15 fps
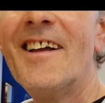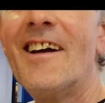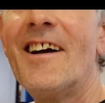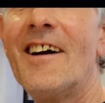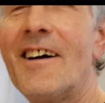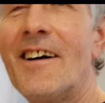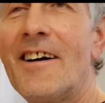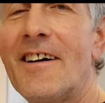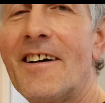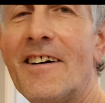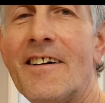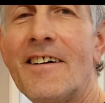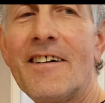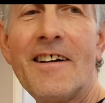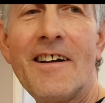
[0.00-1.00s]
uh,
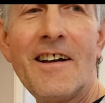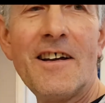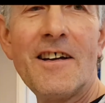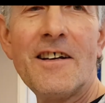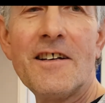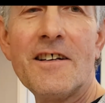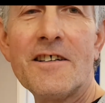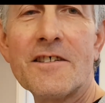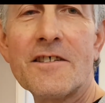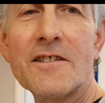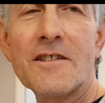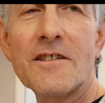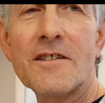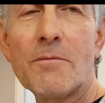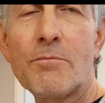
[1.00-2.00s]

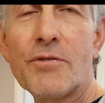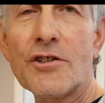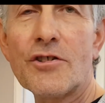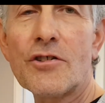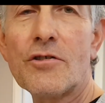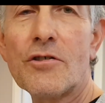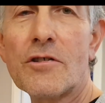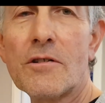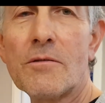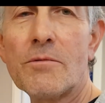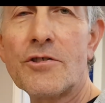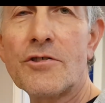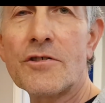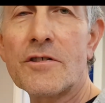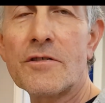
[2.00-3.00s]
as the pressure cooker
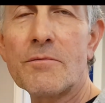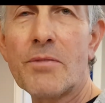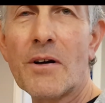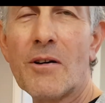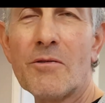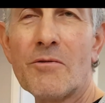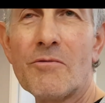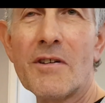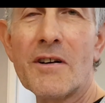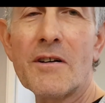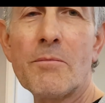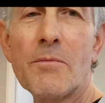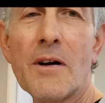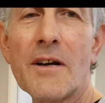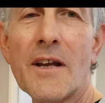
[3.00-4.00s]
which is about run
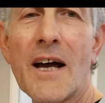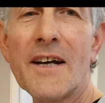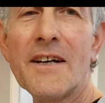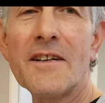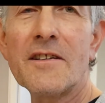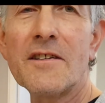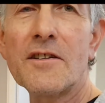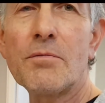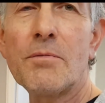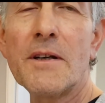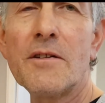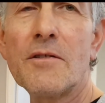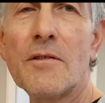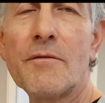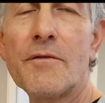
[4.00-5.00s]
about
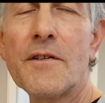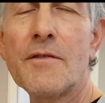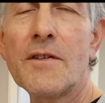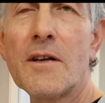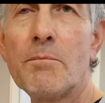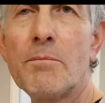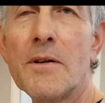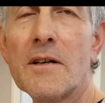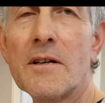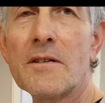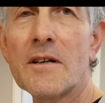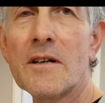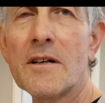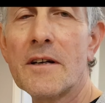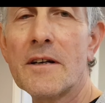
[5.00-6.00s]
120 on 15
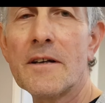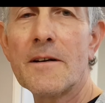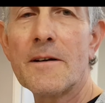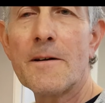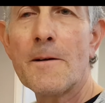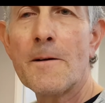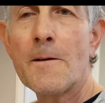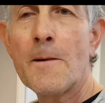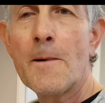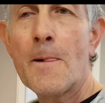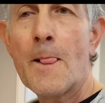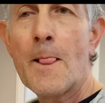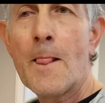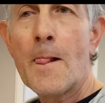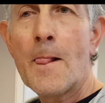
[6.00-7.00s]
psi
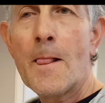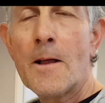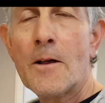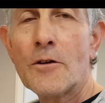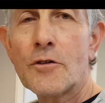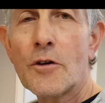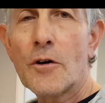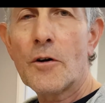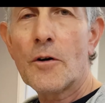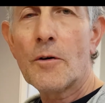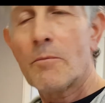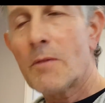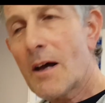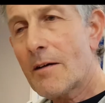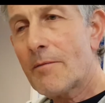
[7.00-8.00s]
so
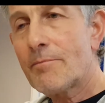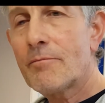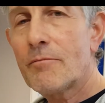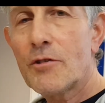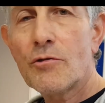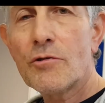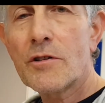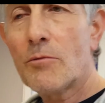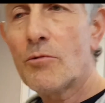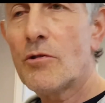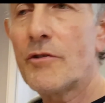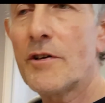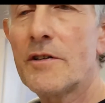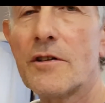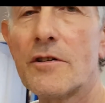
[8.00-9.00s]
uh, we do some more
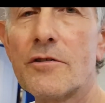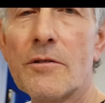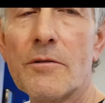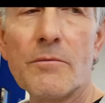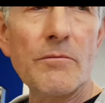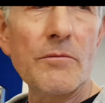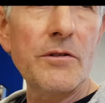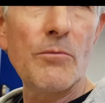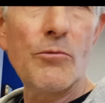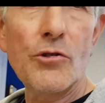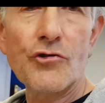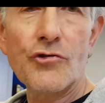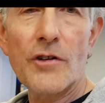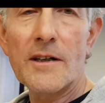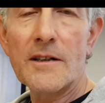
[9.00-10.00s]
research and some more
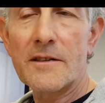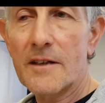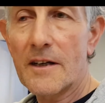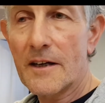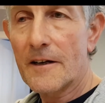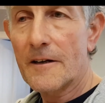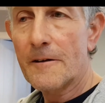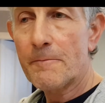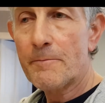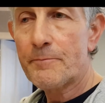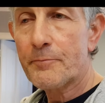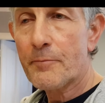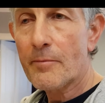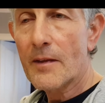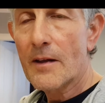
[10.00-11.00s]
trials there
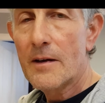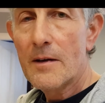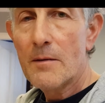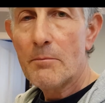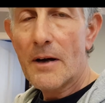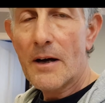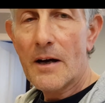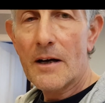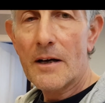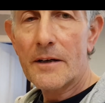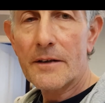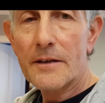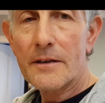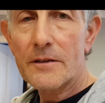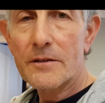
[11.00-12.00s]

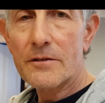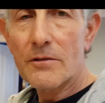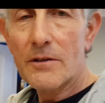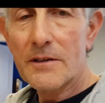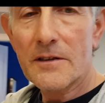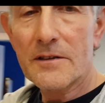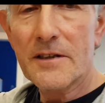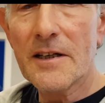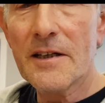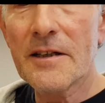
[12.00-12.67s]
but so as I say